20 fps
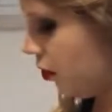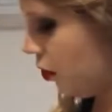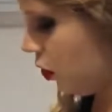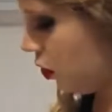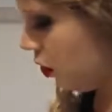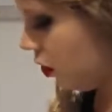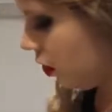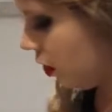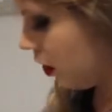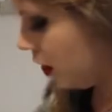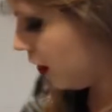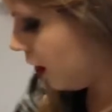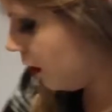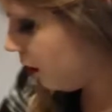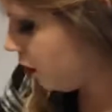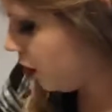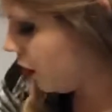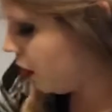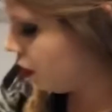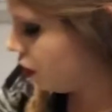pull,
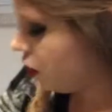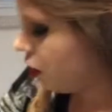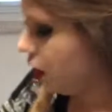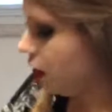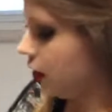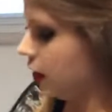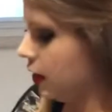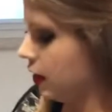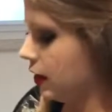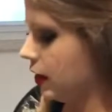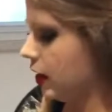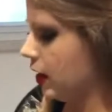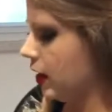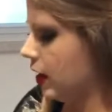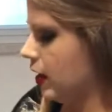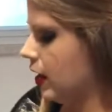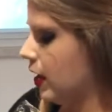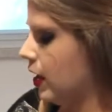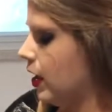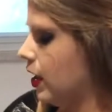push. This is
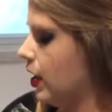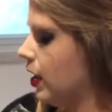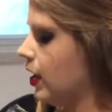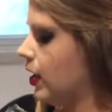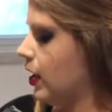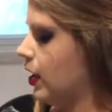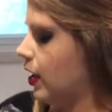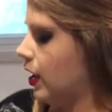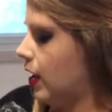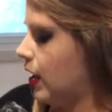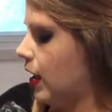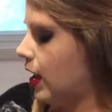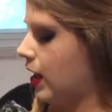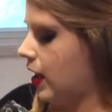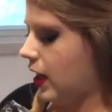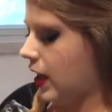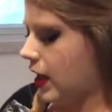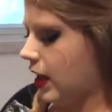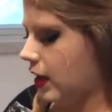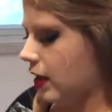
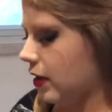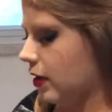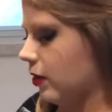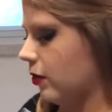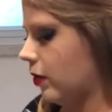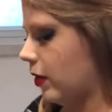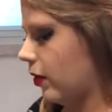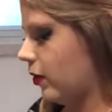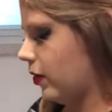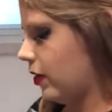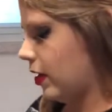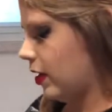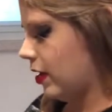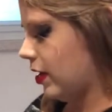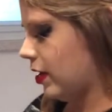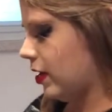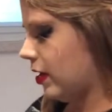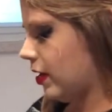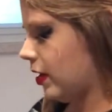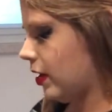kneading. I'm gonna
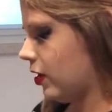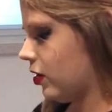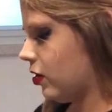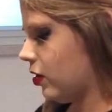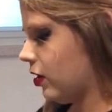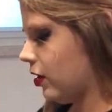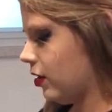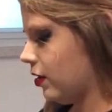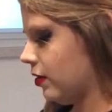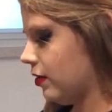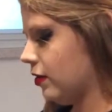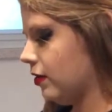get your